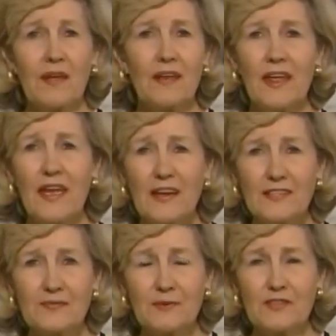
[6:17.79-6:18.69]

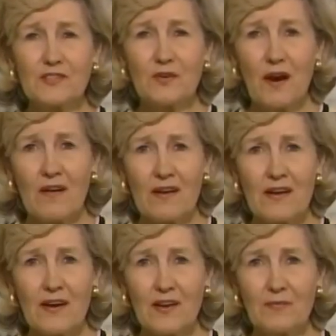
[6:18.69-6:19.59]
enhancements to our
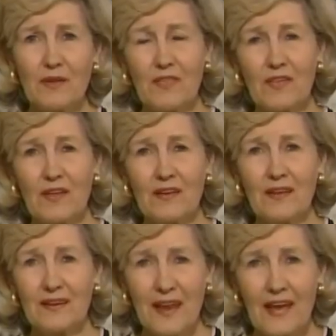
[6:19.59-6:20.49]
economy that
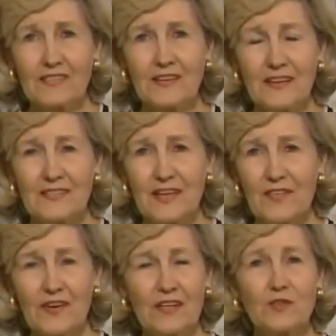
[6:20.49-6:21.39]
NASA has
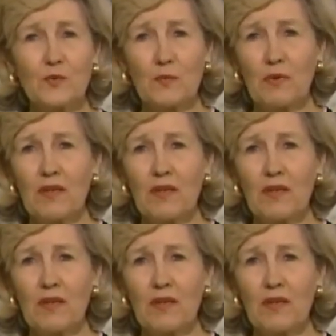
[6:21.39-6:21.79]
given us would